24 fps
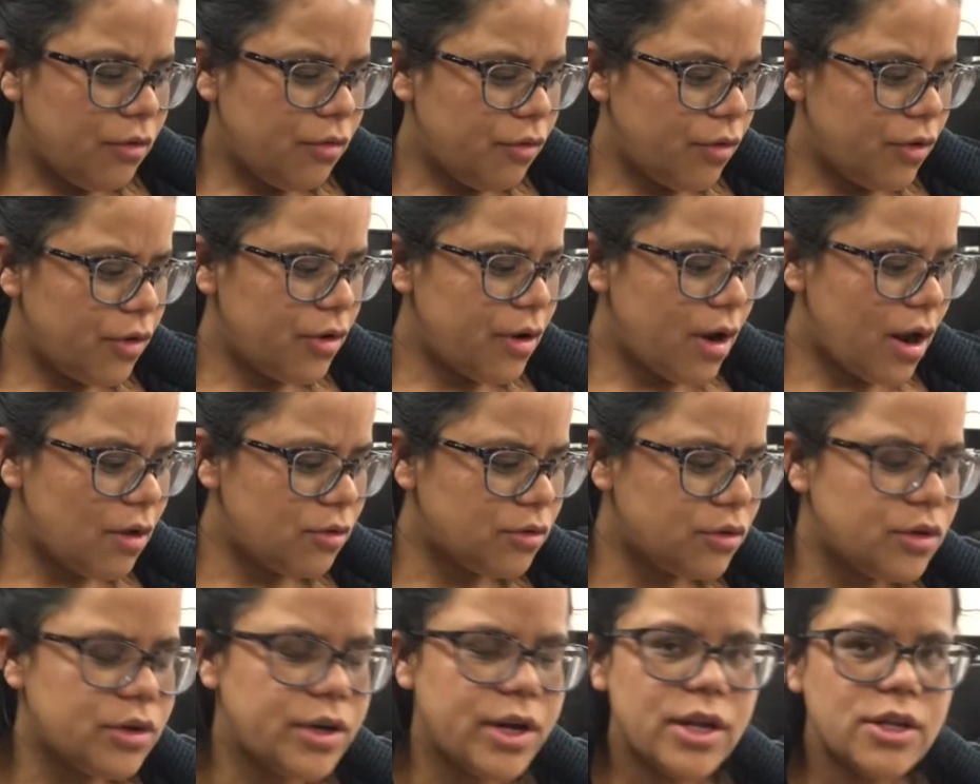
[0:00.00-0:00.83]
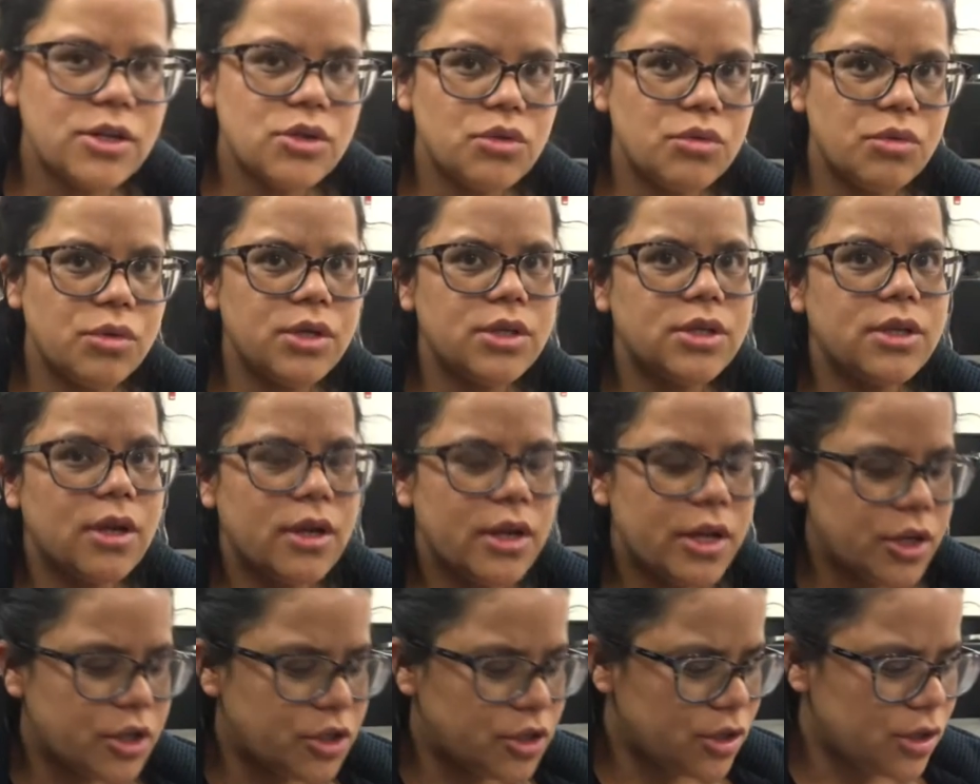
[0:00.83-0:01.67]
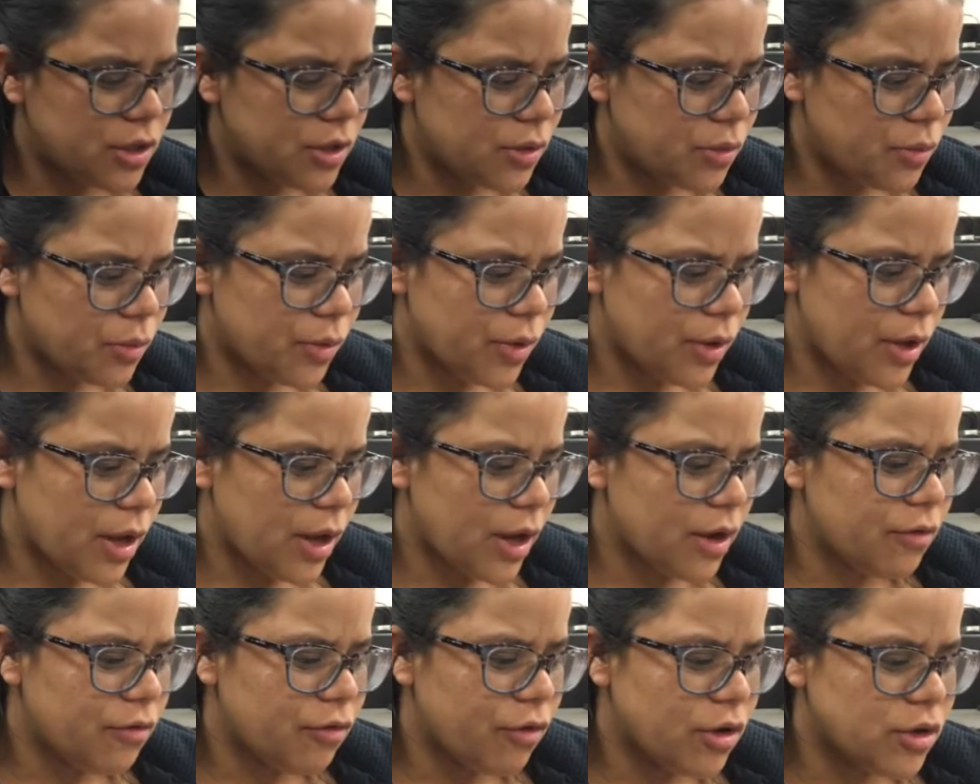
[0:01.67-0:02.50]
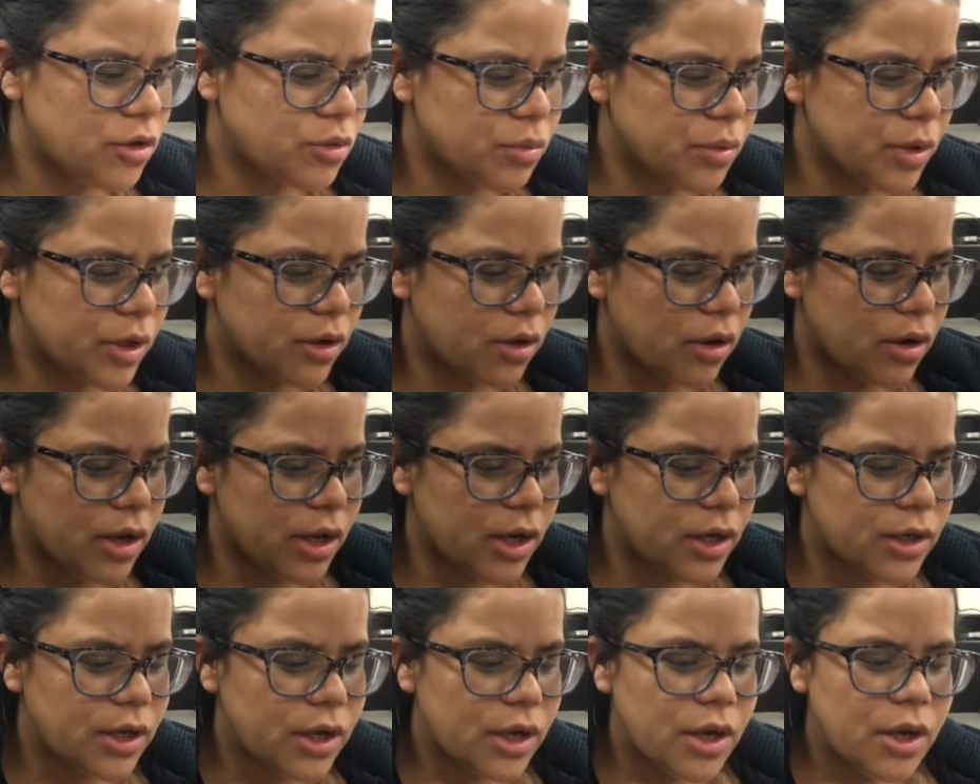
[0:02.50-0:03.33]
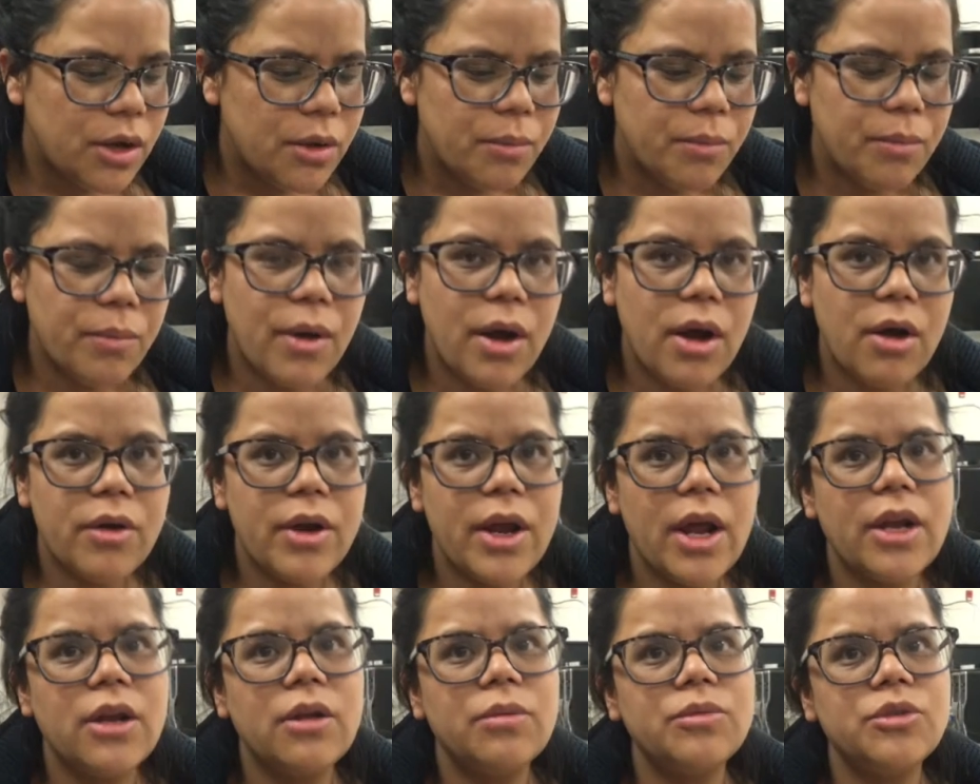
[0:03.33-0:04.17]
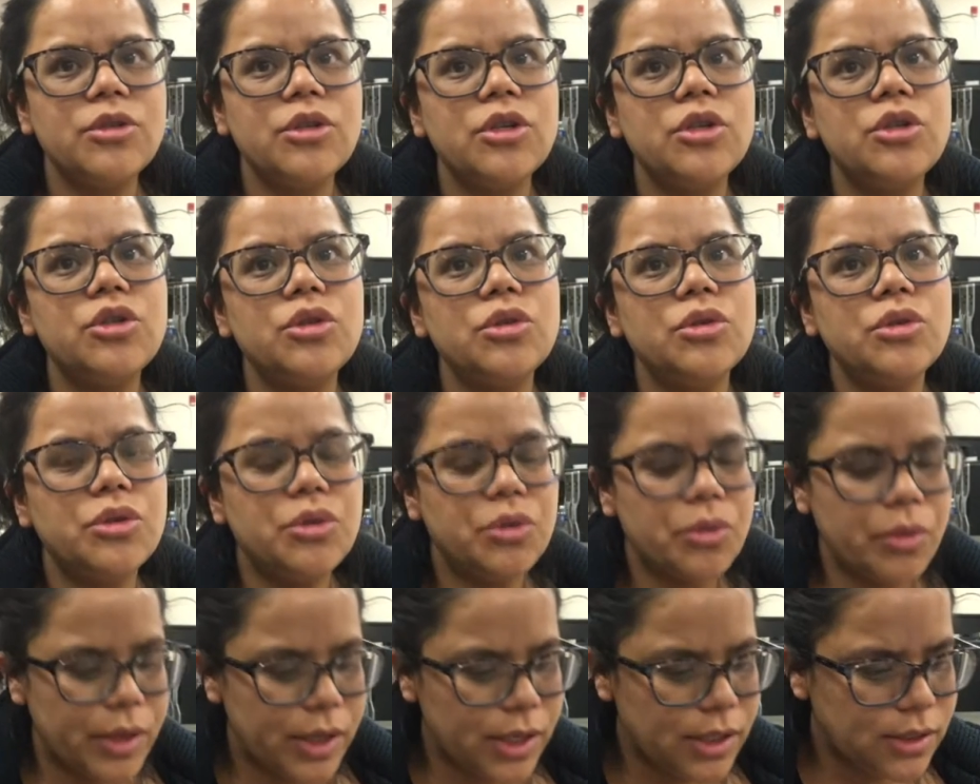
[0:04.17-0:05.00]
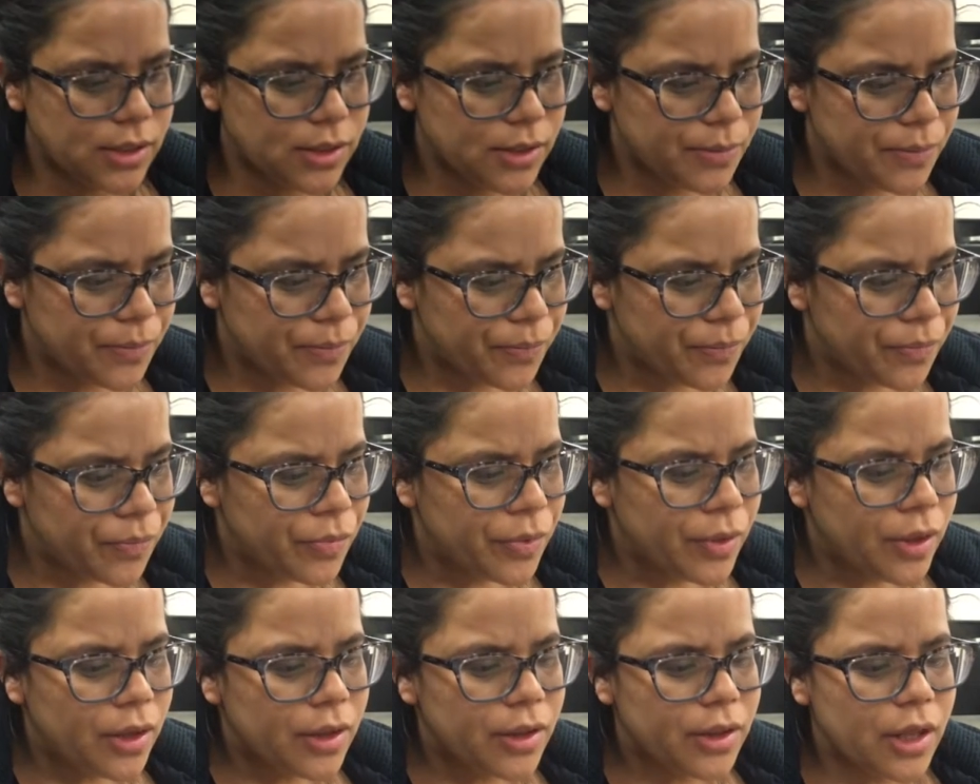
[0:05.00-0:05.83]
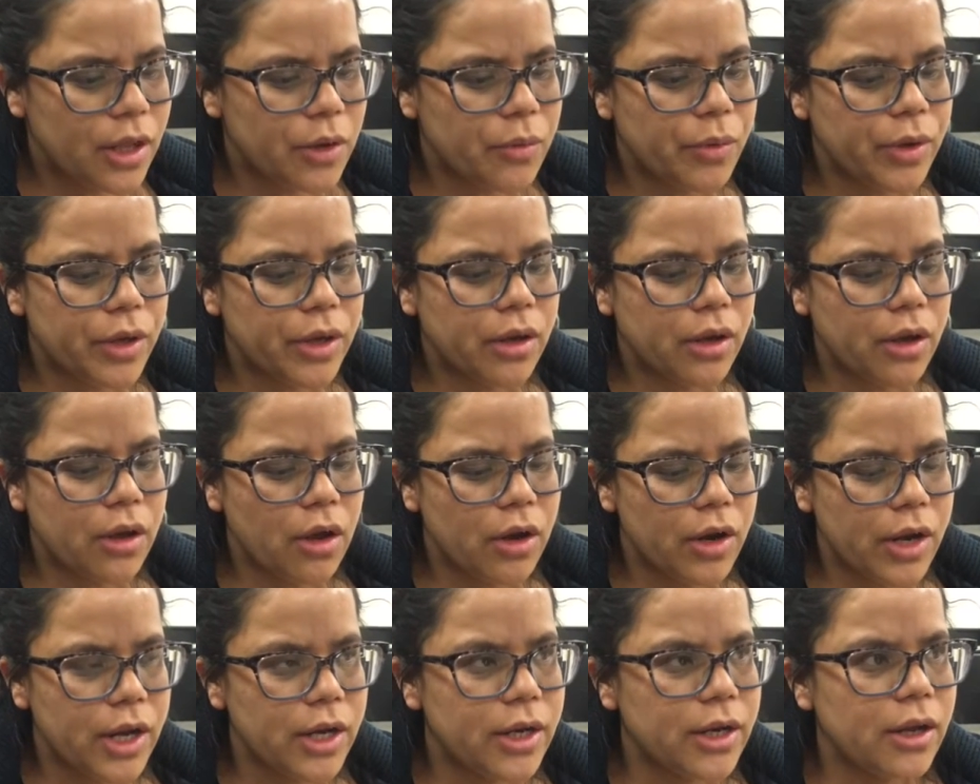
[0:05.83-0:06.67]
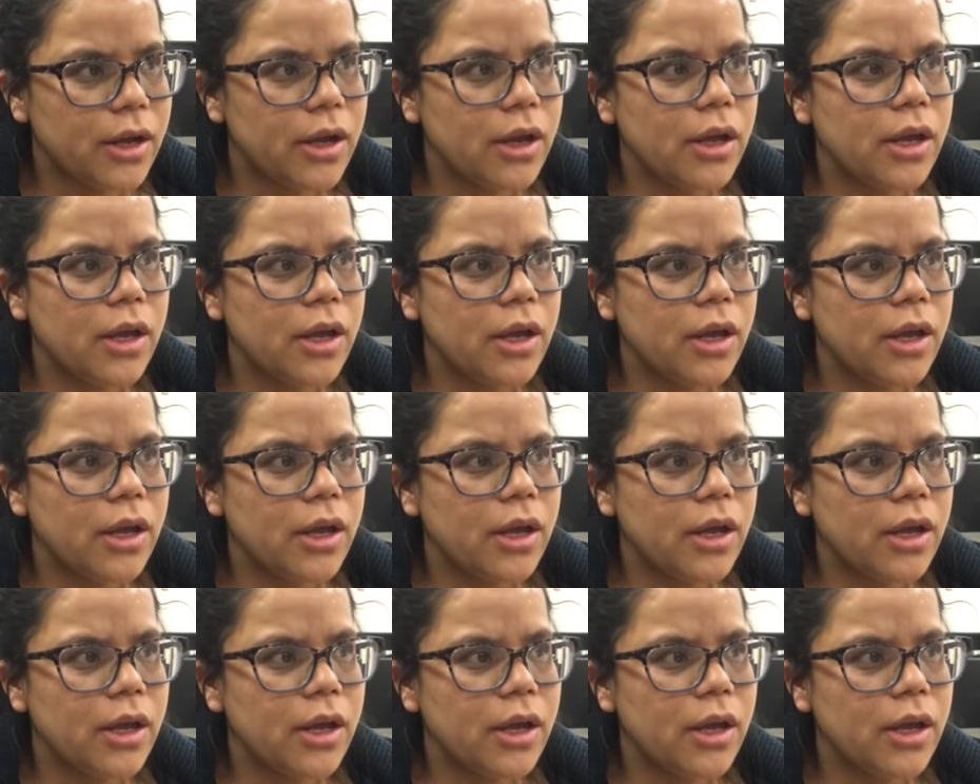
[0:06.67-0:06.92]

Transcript: for router and switch connection, at first we connect power adapter to switch, then we connect